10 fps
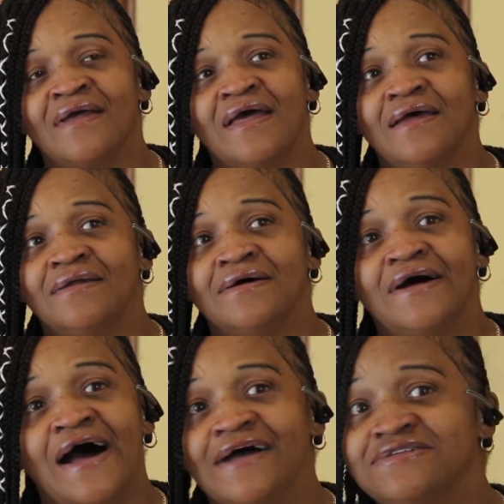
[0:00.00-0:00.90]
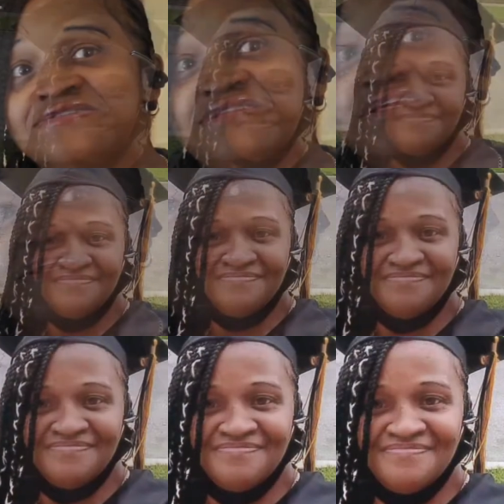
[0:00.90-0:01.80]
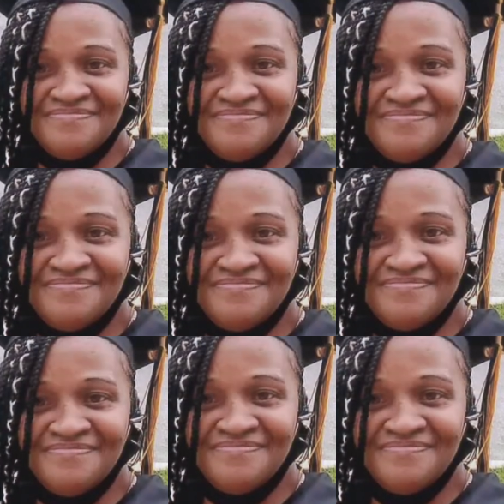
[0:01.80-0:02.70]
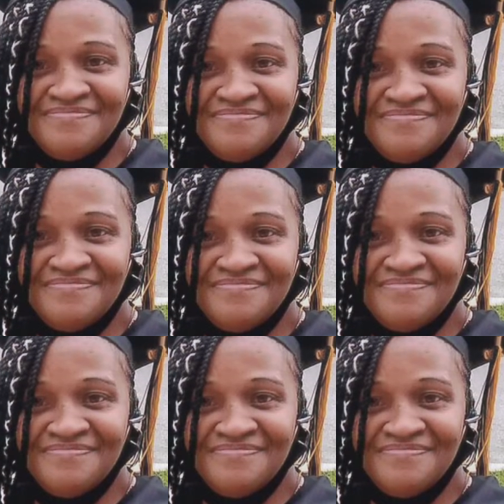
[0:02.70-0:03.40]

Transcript: and I just did it. They just kept going to the end.